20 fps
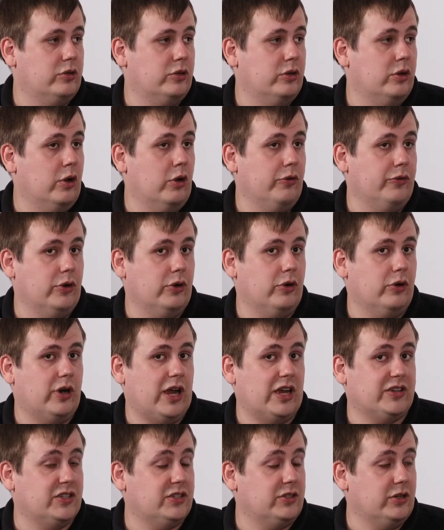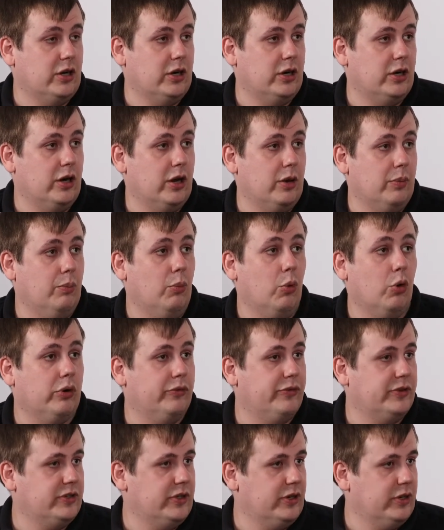of your assets are more
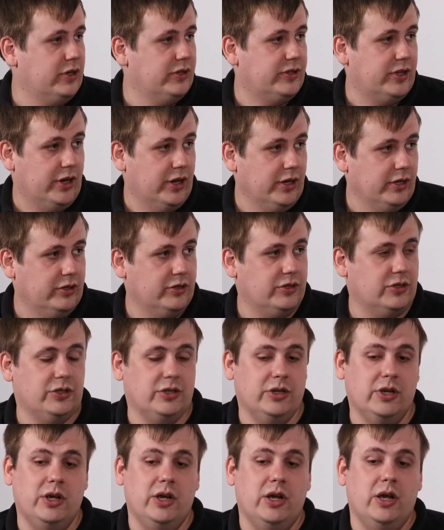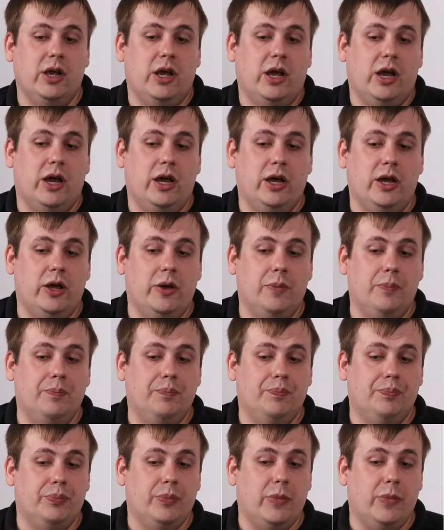of a target than others. And